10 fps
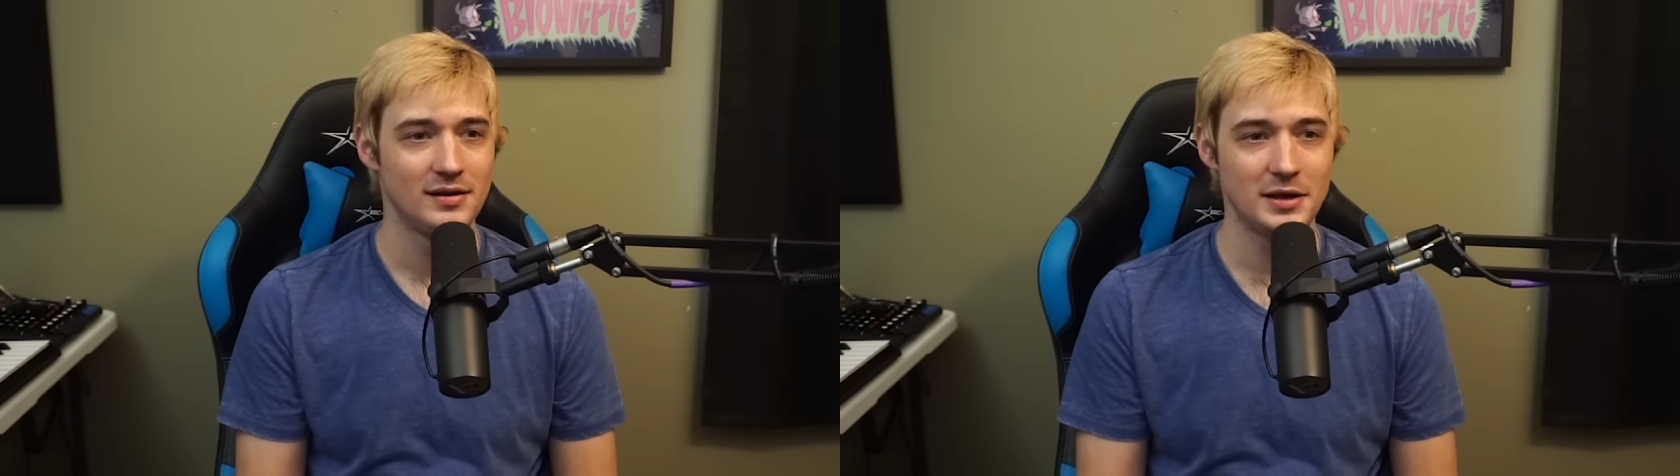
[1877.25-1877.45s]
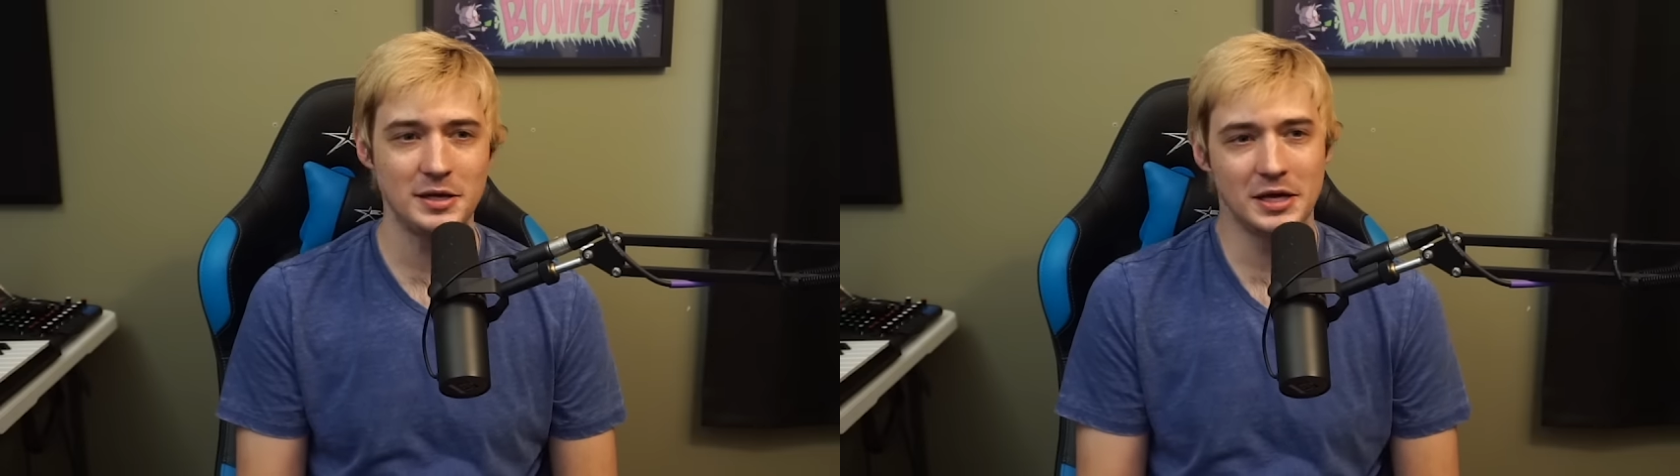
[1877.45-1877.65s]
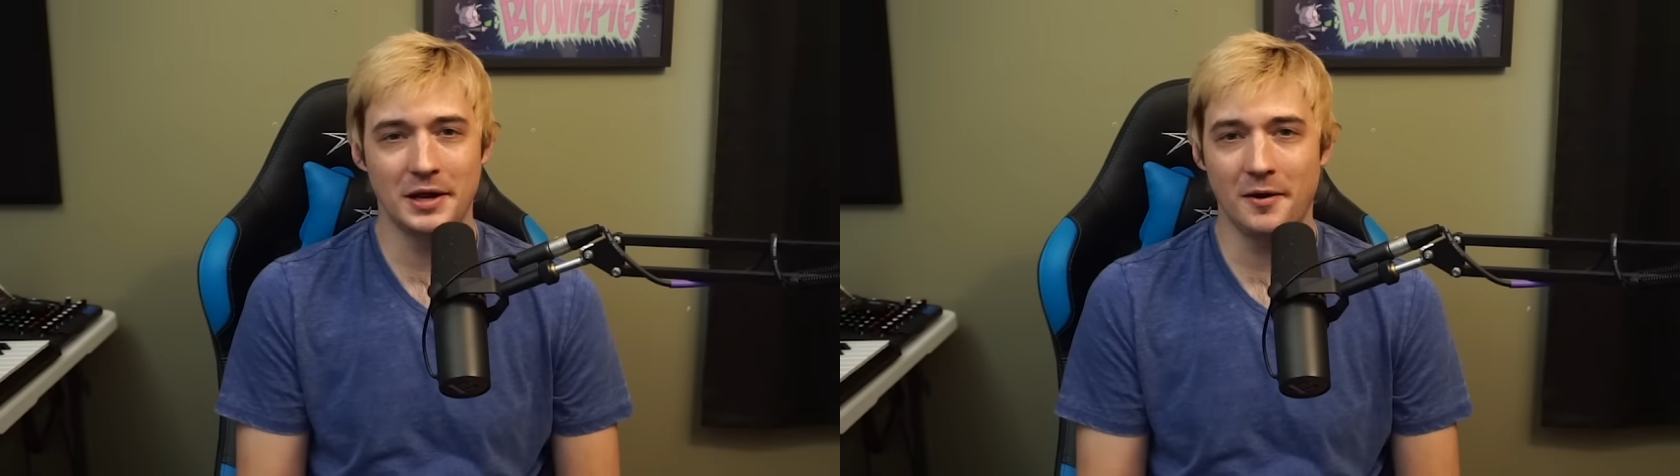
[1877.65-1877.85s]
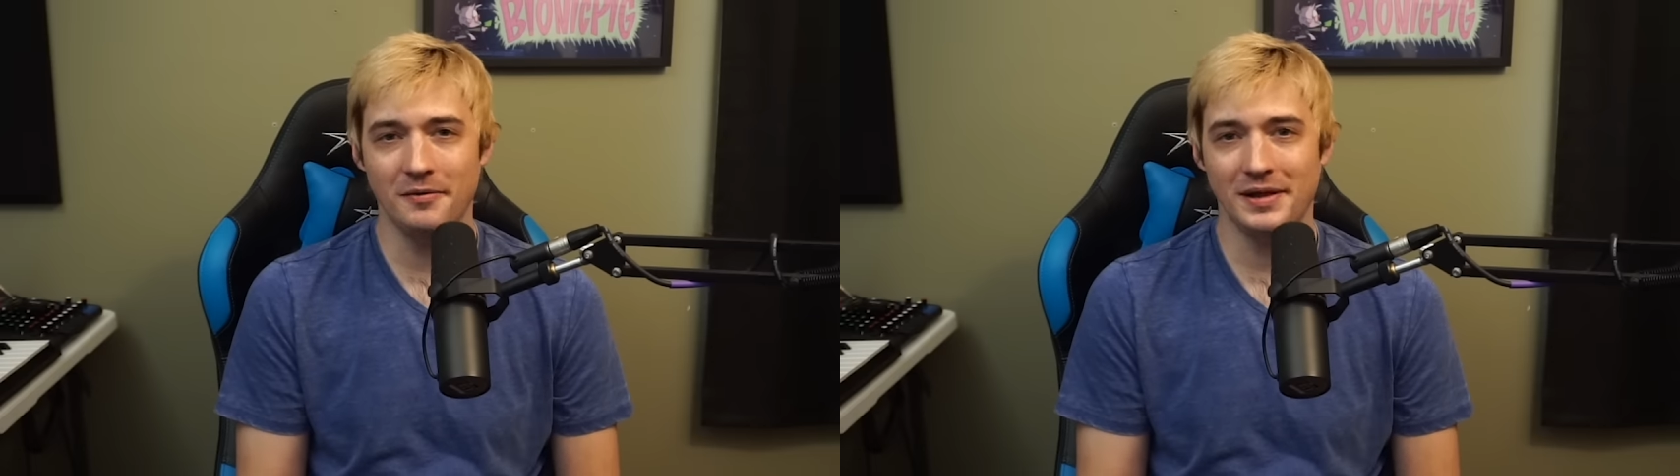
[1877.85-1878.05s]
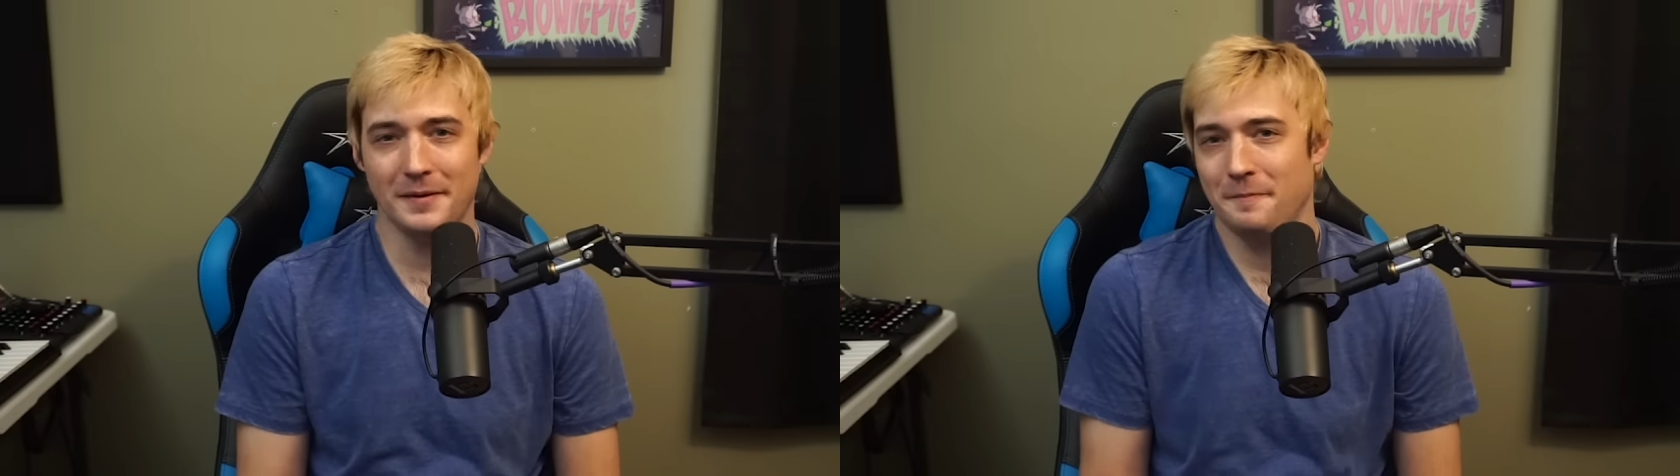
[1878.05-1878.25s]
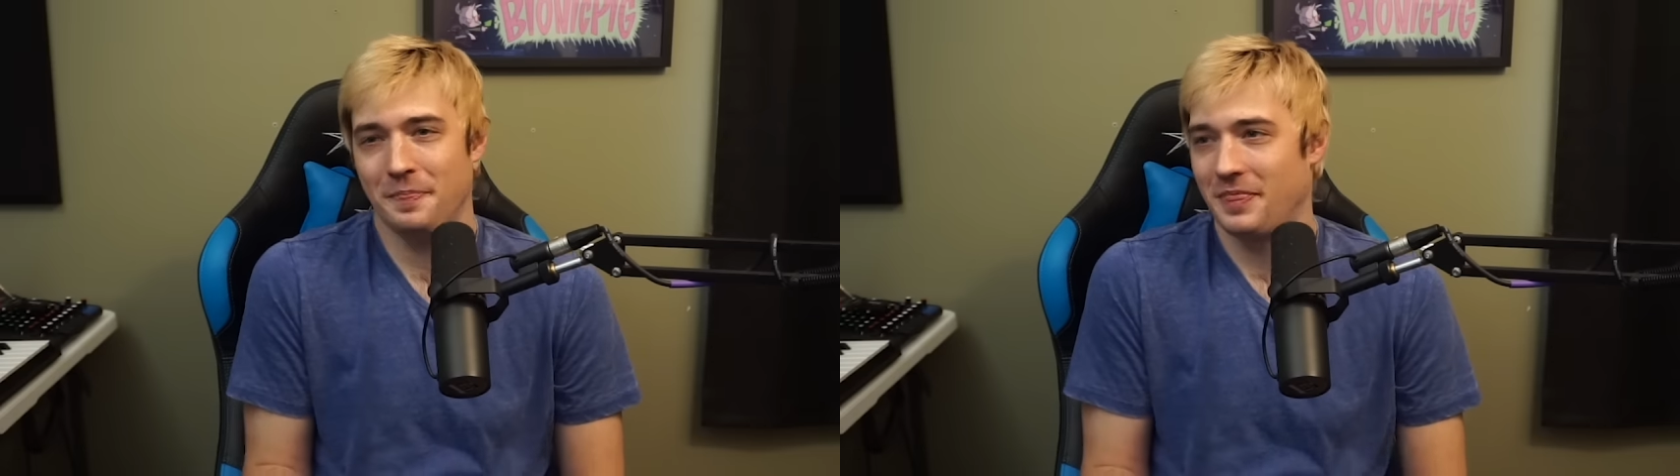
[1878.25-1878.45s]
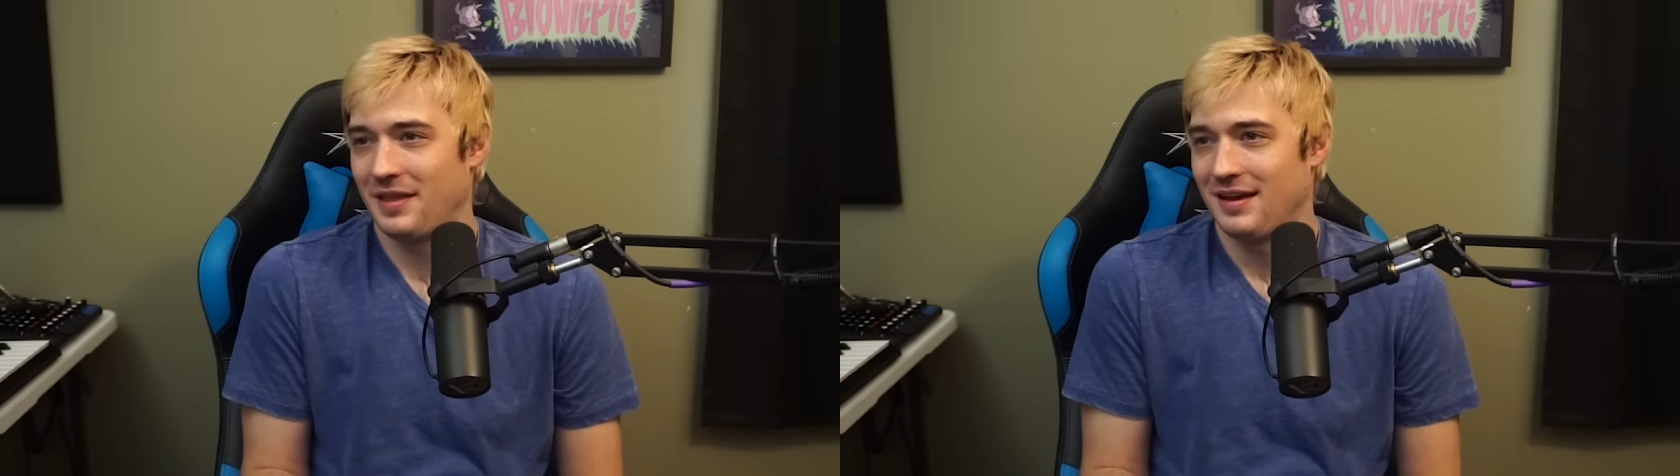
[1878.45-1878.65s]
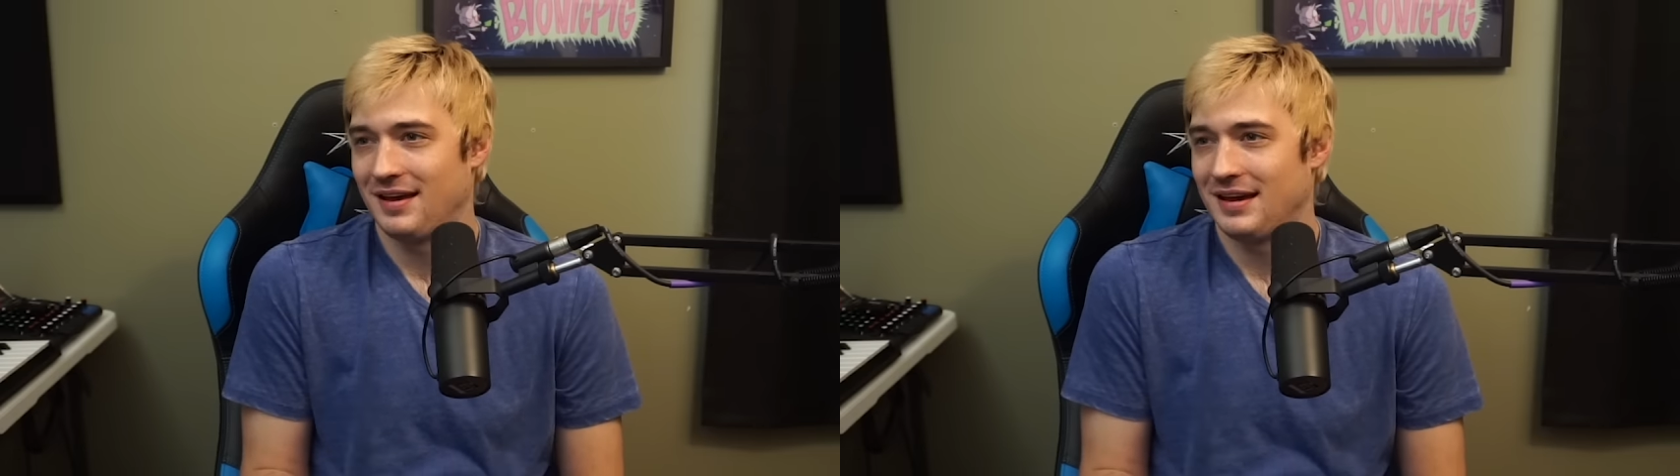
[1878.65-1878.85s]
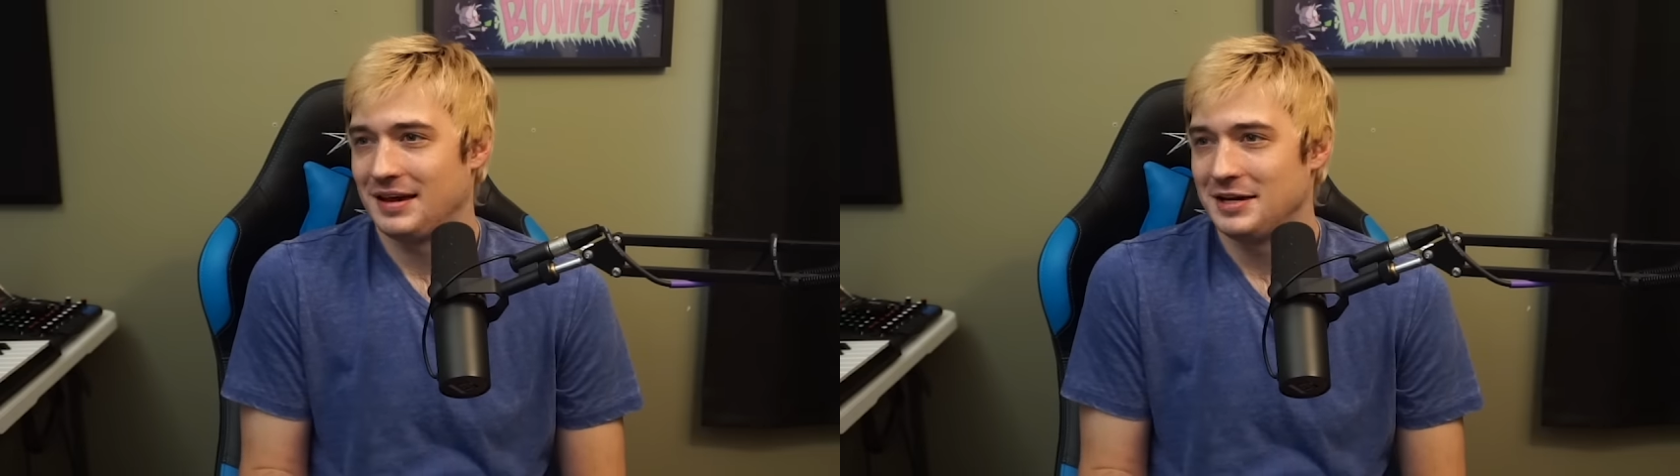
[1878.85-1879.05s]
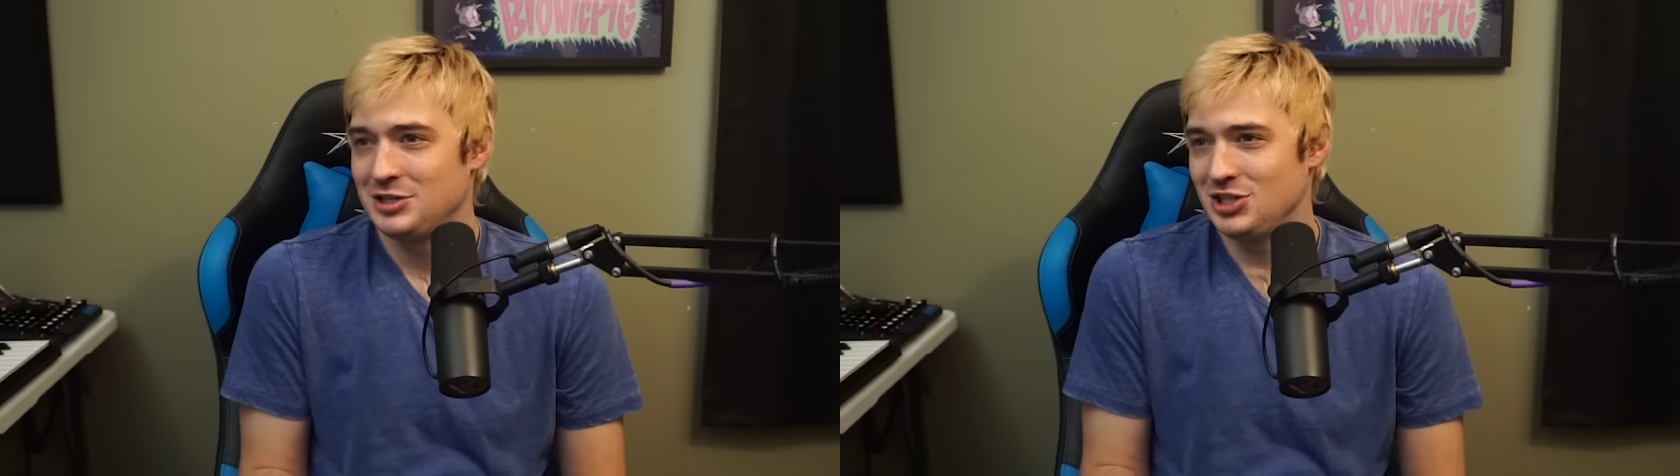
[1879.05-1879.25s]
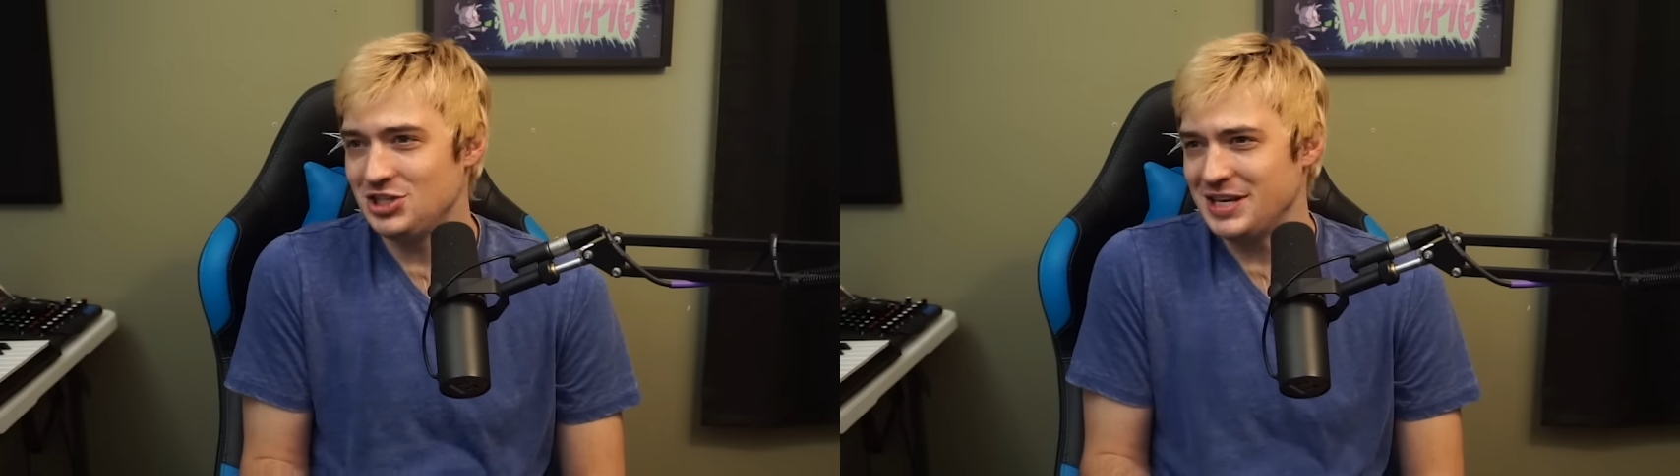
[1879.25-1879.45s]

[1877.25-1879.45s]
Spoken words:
You know, like, just